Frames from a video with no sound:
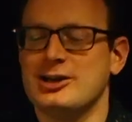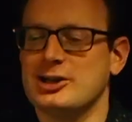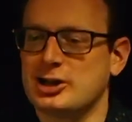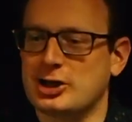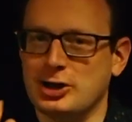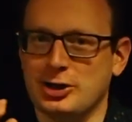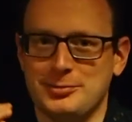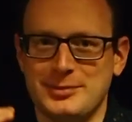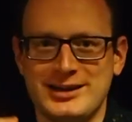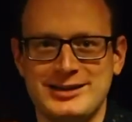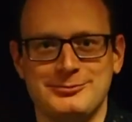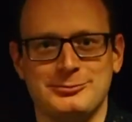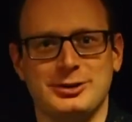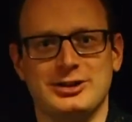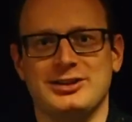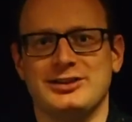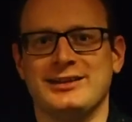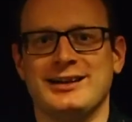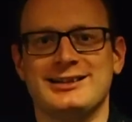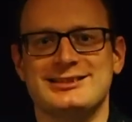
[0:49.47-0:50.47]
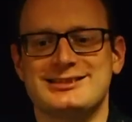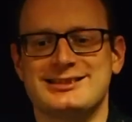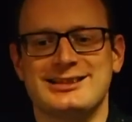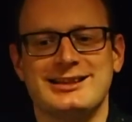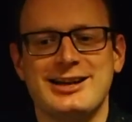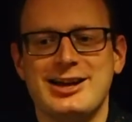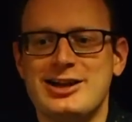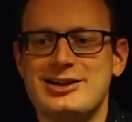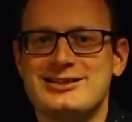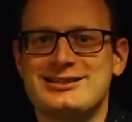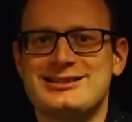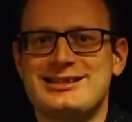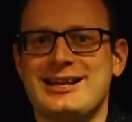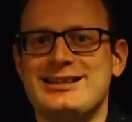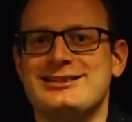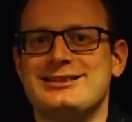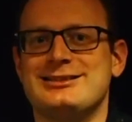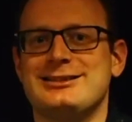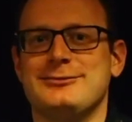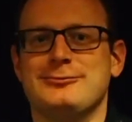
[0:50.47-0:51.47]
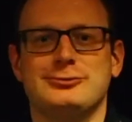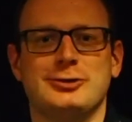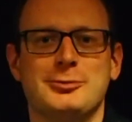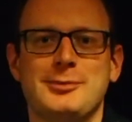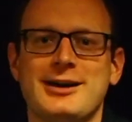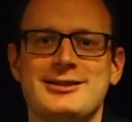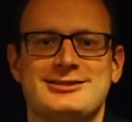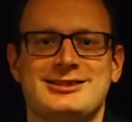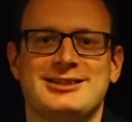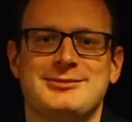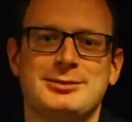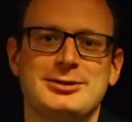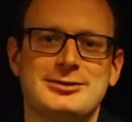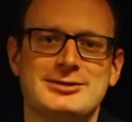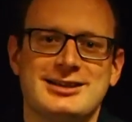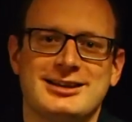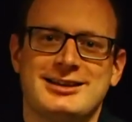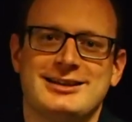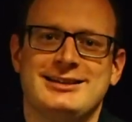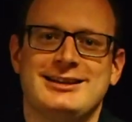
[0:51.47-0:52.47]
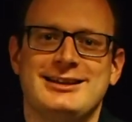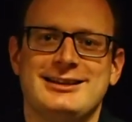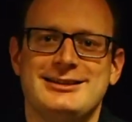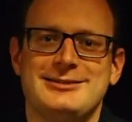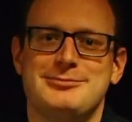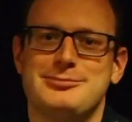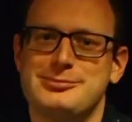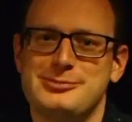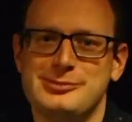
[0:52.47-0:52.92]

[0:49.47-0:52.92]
Come in with that tentative romantic music and a